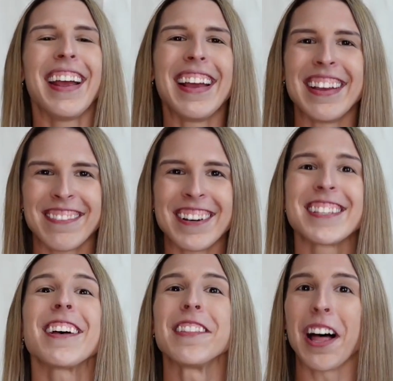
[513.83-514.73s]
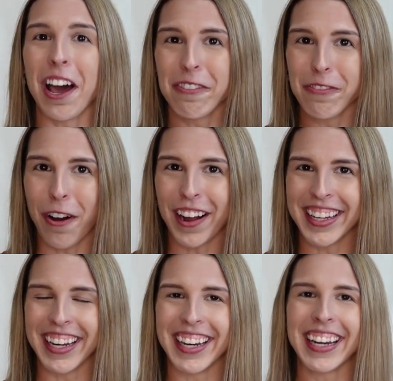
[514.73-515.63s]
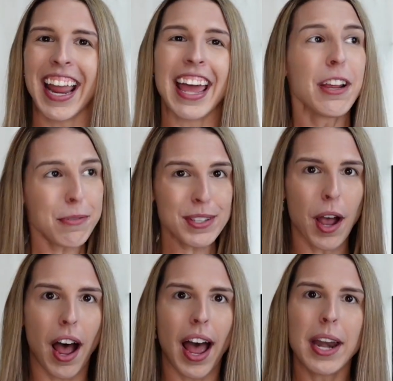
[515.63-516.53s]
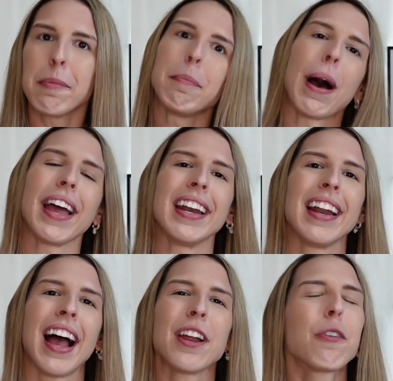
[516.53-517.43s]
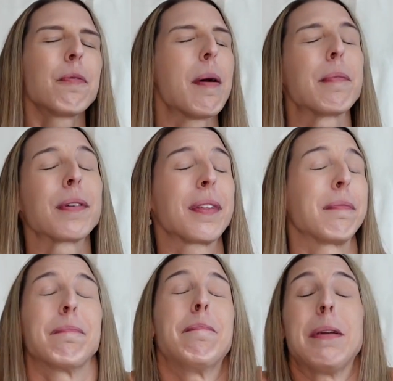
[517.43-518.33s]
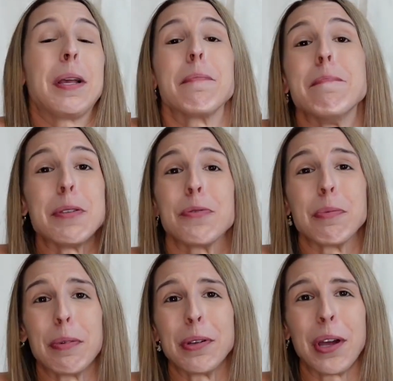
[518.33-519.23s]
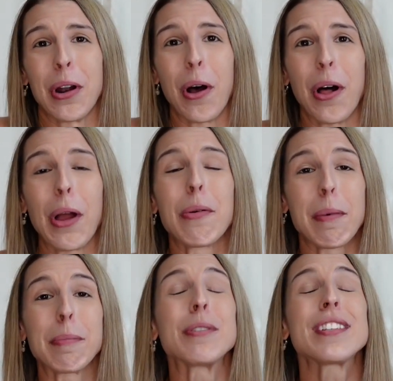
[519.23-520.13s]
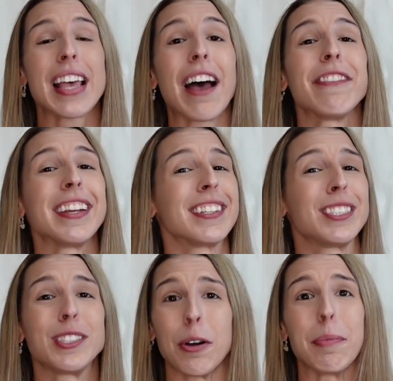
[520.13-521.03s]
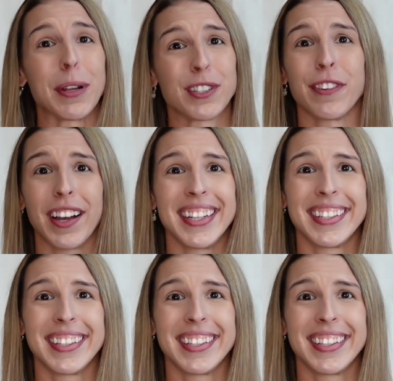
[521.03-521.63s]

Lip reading: It was a lot of walking and it was hot, but I don't remember being miserable at all. I remember just having so much fun.